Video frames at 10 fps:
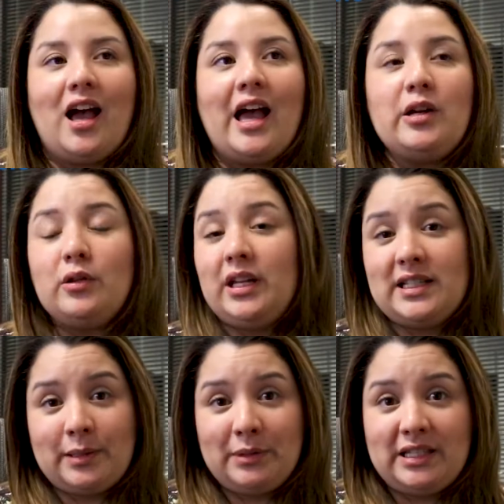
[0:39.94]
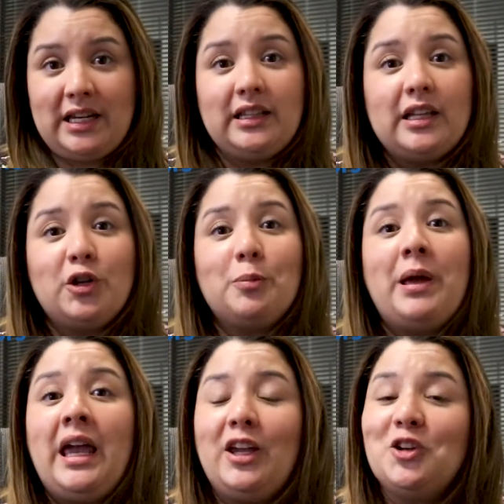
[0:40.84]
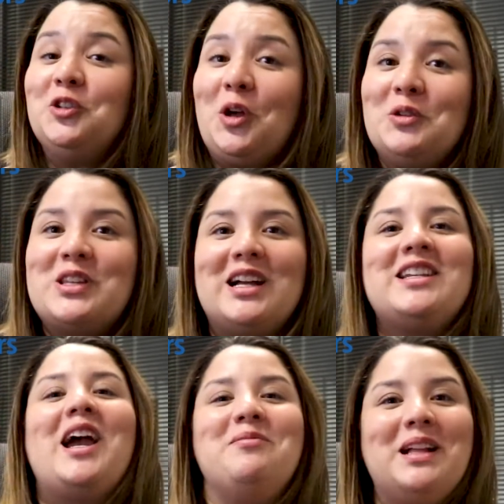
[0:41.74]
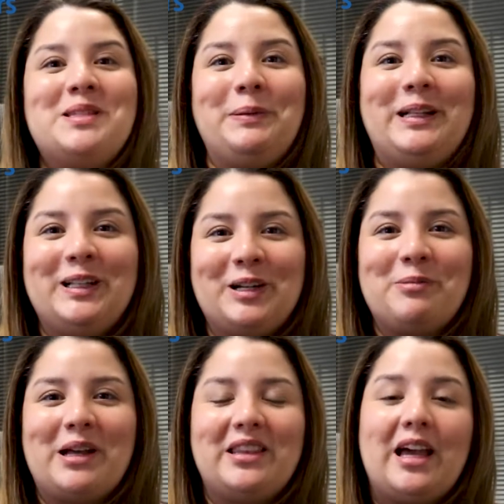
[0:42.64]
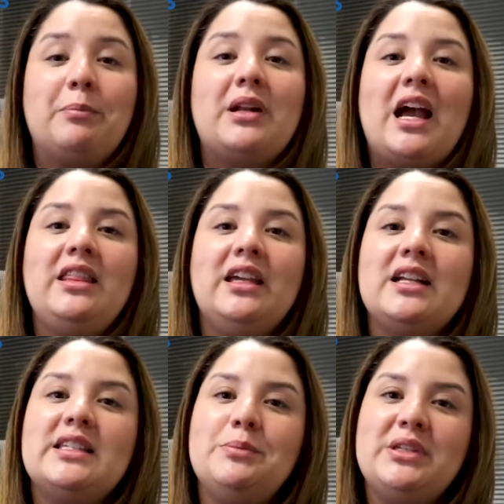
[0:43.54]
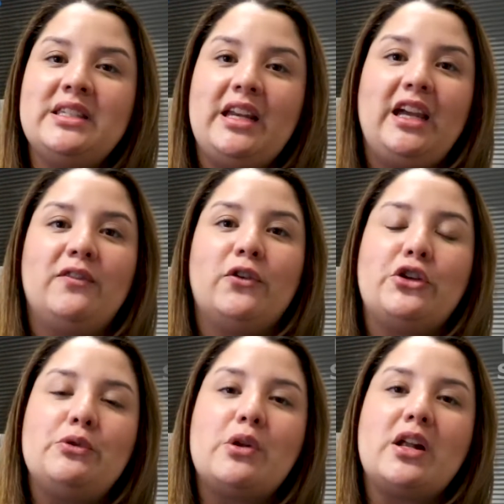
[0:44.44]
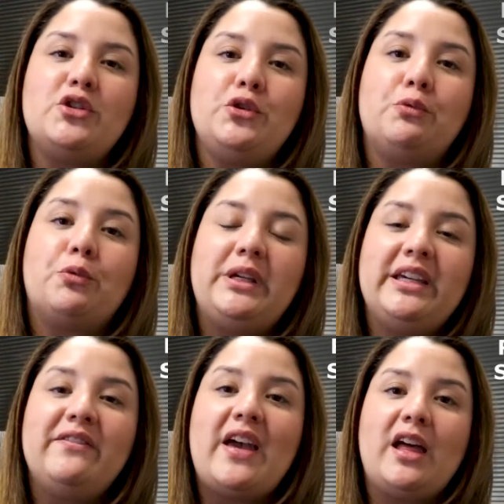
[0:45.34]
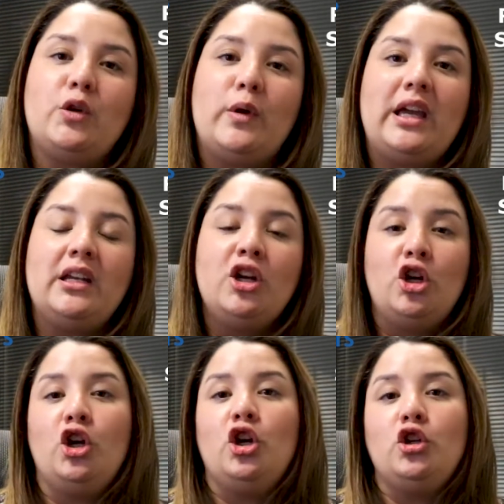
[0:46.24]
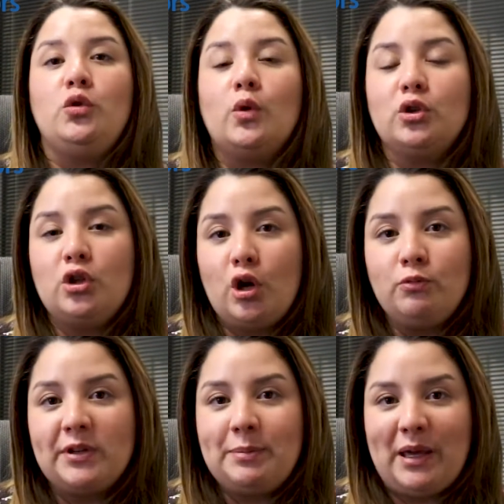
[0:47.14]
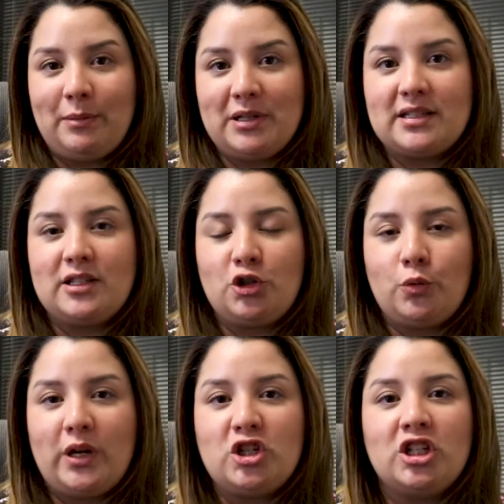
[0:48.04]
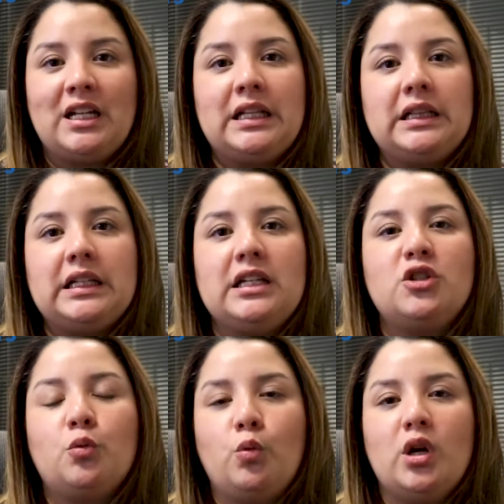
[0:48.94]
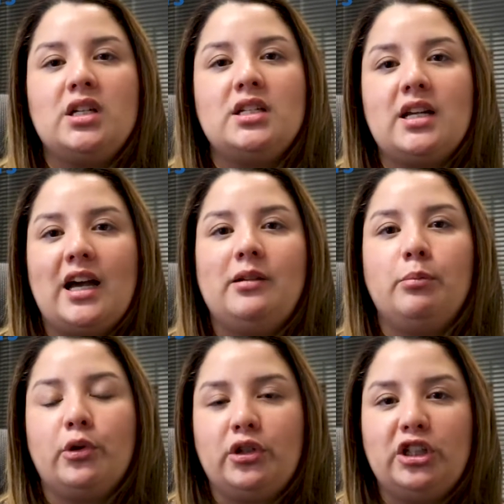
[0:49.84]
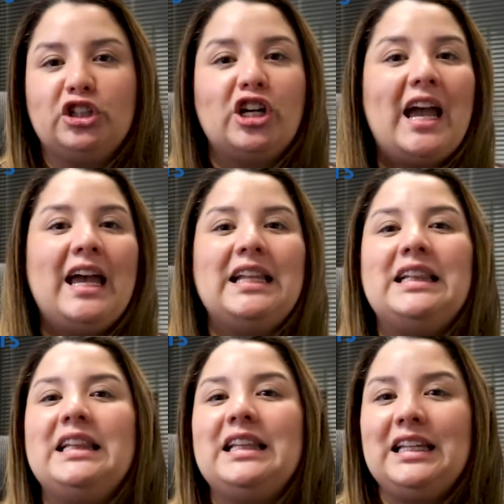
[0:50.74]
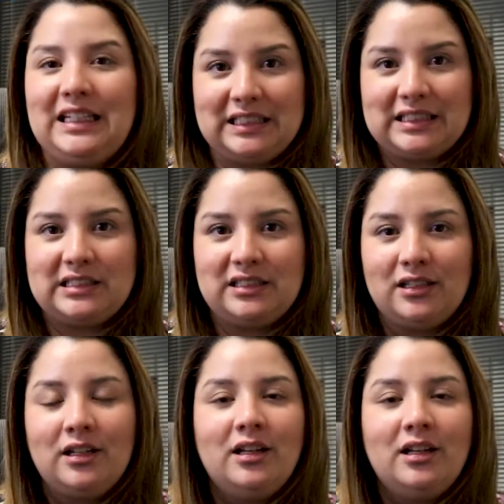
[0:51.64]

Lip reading: I don't think it's a mistake that you're paying your loans on time. Let's be clear about that. But I think it's a mistake for you not to reevaluate your loan repayment situation at least one time per year. At least.